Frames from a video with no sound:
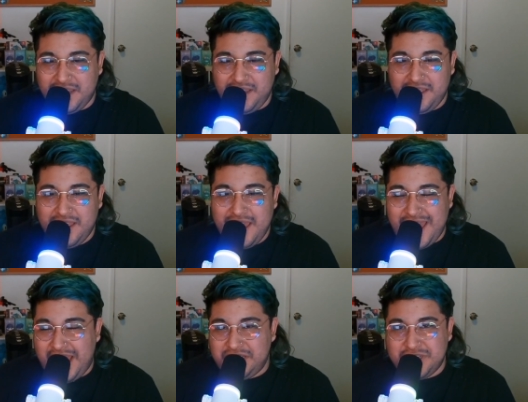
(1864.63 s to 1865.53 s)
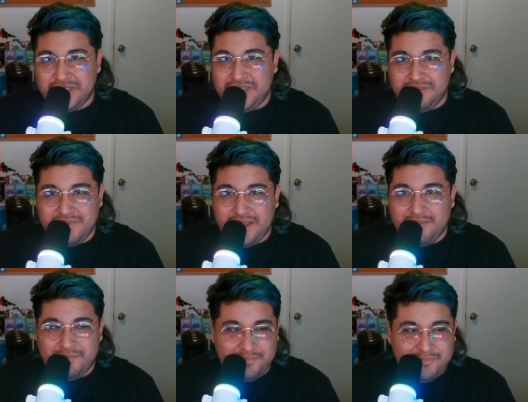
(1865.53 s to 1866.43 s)
like actually
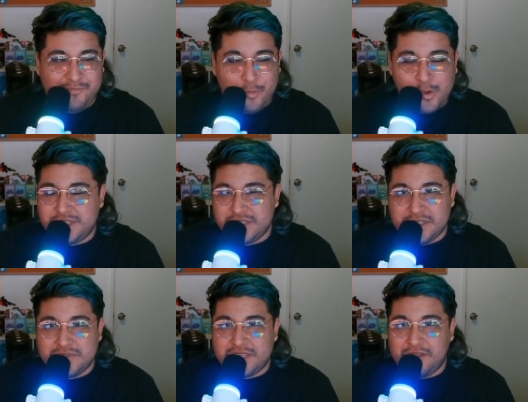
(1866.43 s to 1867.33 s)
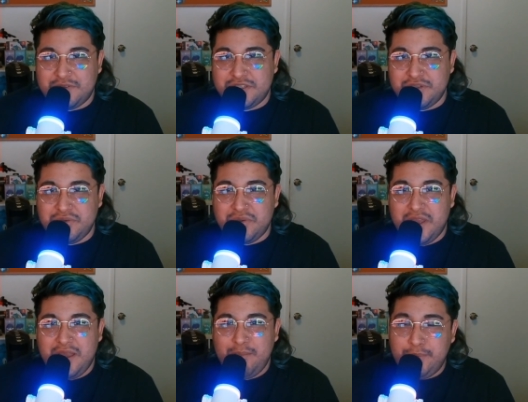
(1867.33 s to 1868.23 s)
forces themselves to
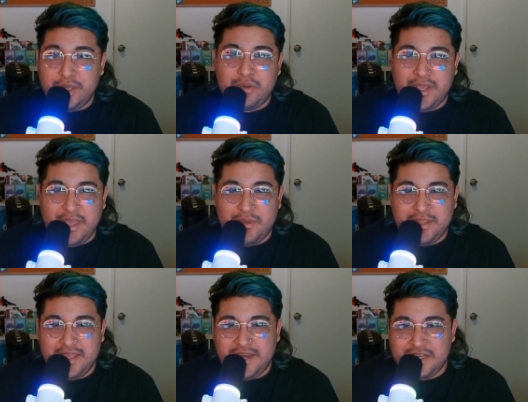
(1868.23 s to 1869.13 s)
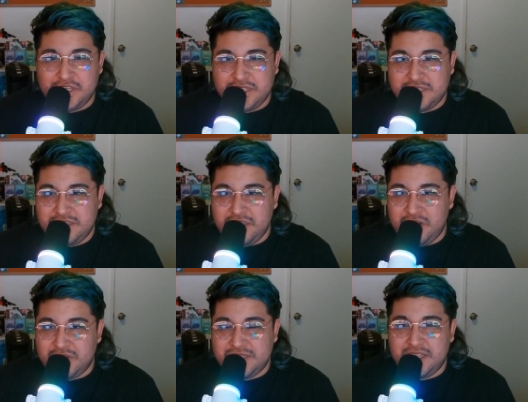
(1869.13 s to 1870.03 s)
be okay with it and just you
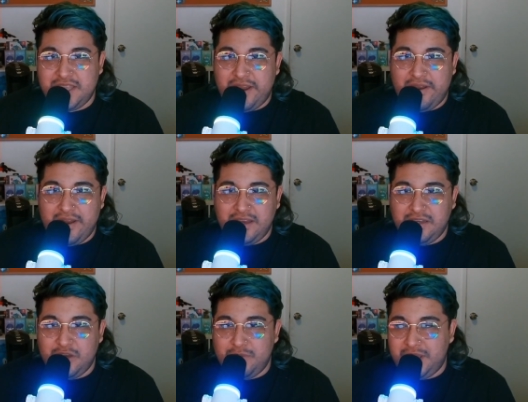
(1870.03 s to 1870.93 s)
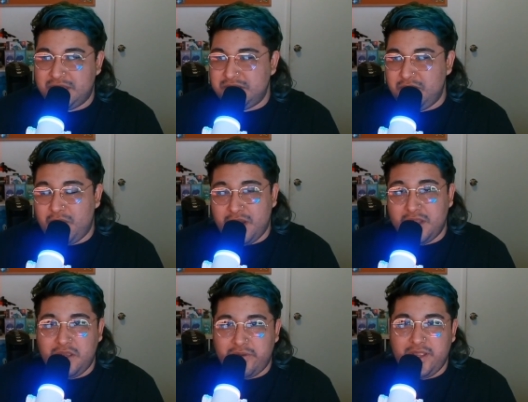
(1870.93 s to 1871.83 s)
know sit there and you know because you want a
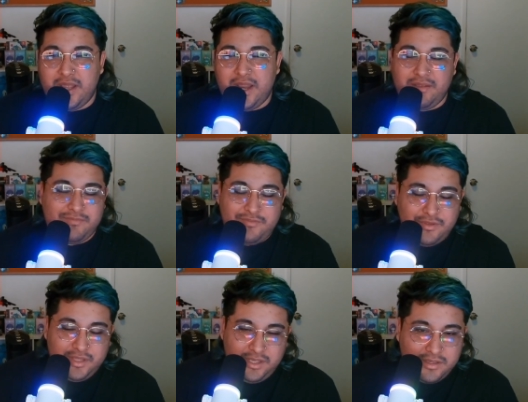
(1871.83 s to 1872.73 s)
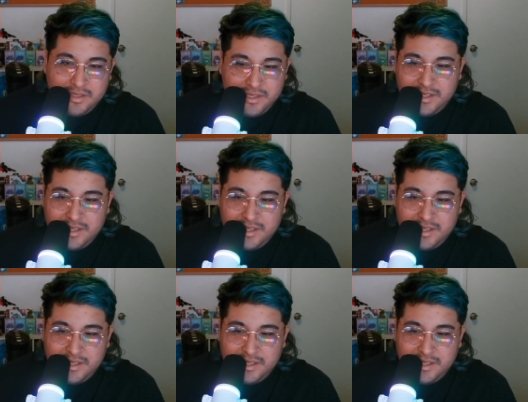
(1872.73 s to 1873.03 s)
degree and i fully